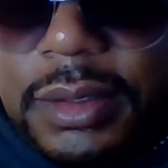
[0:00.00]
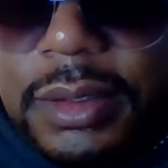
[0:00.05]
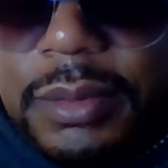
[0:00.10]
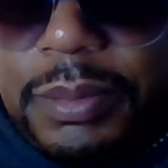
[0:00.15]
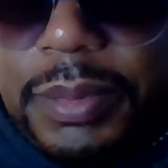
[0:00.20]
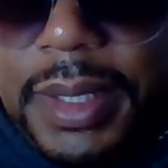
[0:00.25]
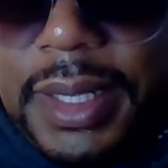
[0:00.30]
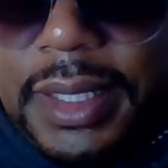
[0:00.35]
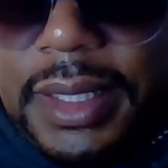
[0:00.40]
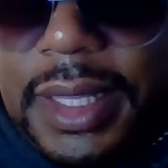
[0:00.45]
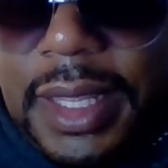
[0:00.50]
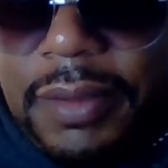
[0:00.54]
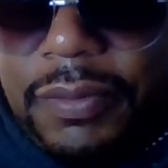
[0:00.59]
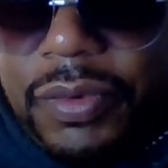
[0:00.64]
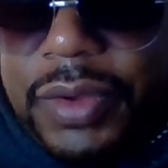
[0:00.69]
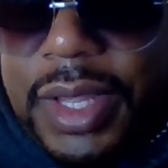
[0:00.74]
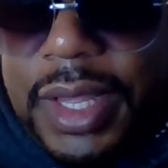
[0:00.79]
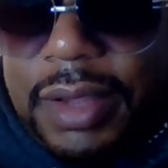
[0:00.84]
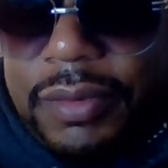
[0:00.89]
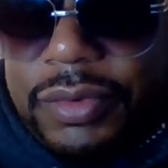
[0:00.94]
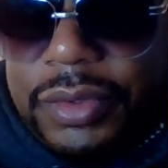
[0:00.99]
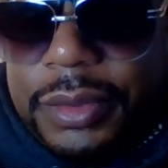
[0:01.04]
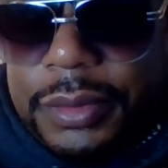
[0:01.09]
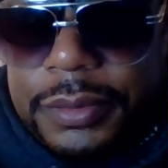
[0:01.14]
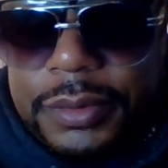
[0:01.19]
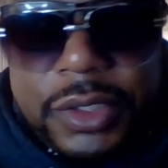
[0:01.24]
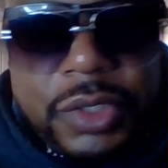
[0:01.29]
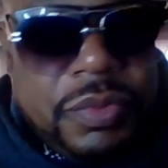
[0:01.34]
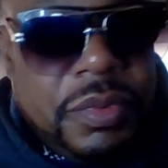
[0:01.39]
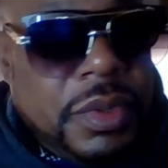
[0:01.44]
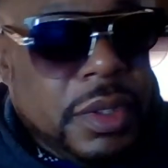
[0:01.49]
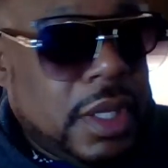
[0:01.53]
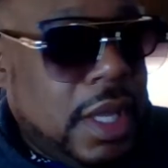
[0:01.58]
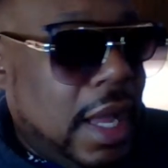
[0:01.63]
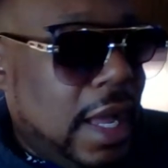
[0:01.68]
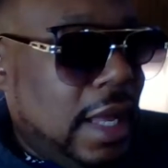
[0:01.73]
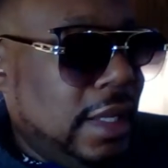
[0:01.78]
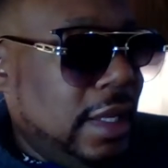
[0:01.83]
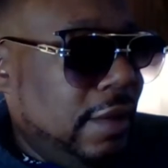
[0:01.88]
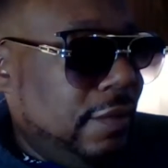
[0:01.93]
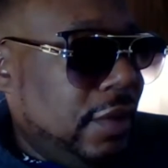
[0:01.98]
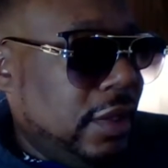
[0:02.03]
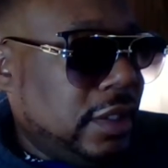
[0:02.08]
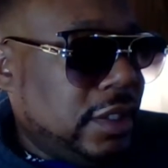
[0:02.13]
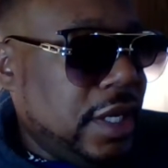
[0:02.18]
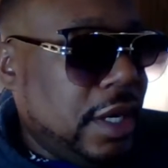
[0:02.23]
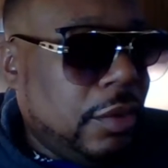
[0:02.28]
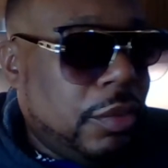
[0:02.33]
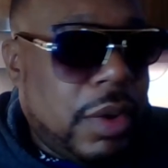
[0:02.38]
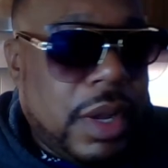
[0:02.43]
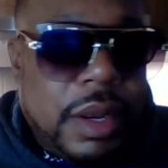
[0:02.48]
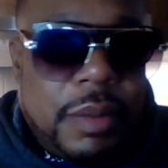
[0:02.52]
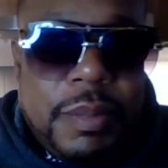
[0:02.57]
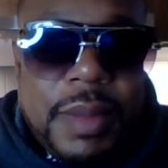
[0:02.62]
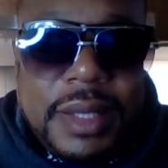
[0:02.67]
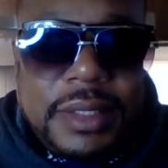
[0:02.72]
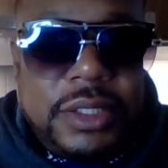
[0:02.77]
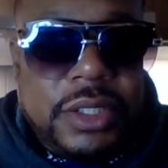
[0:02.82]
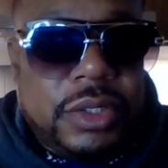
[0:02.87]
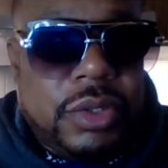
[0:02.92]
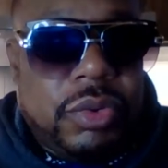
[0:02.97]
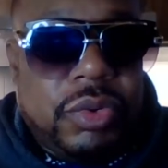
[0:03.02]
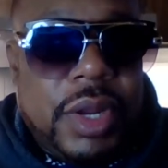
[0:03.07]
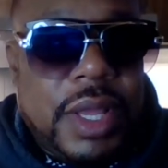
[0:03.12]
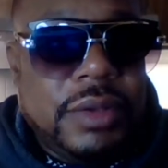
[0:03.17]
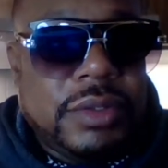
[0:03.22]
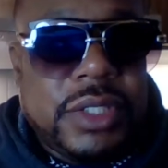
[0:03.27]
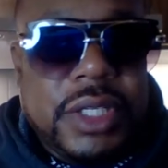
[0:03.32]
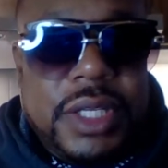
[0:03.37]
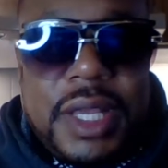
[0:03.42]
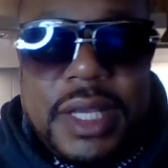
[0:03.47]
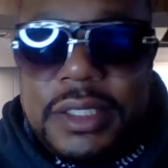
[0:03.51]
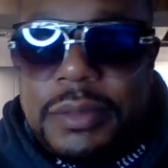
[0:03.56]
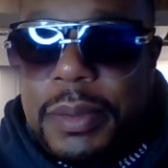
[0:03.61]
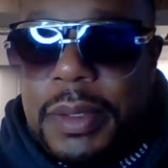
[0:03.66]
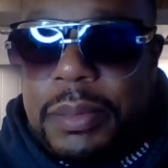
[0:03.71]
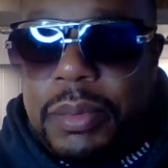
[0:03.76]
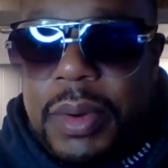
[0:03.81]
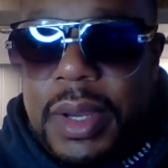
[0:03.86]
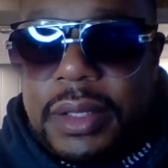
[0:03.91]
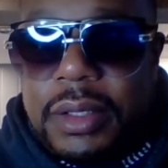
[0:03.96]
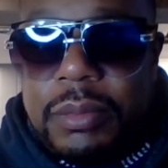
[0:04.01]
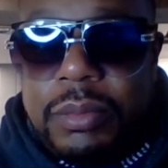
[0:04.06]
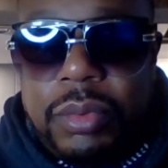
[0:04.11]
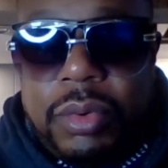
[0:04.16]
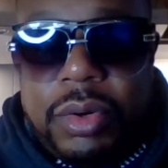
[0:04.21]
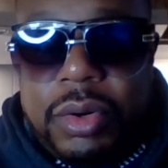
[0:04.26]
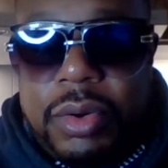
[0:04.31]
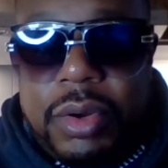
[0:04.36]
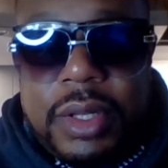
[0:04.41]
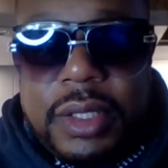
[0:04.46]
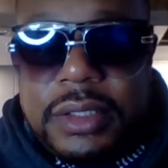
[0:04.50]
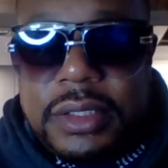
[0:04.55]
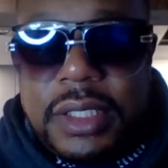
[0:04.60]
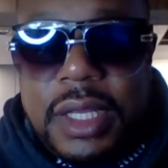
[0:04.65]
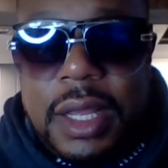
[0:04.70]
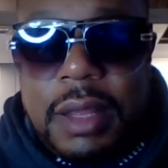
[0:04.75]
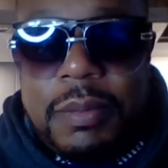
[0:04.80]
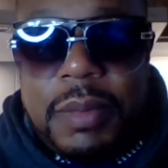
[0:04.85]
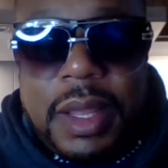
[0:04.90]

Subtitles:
Big thing forever. I lived in Tijuana, Mexico, and they used to catch people at the border all the time.